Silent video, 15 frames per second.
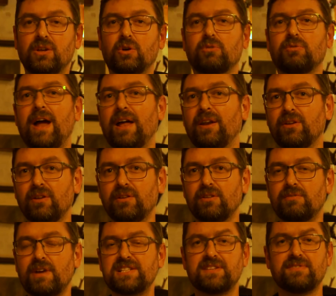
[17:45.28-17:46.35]
look around
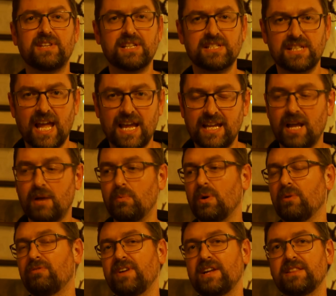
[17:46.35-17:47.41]
the rest of the estate, and
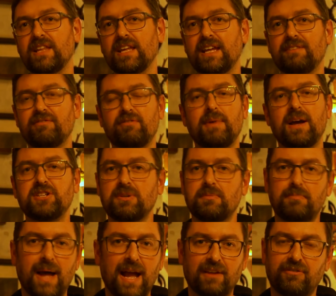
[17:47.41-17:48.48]
we'll feed the
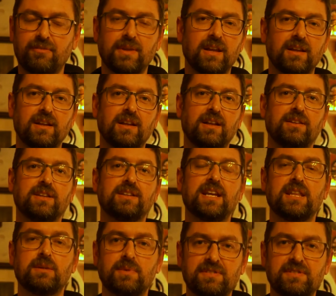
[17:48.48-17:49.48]
information back from the deer that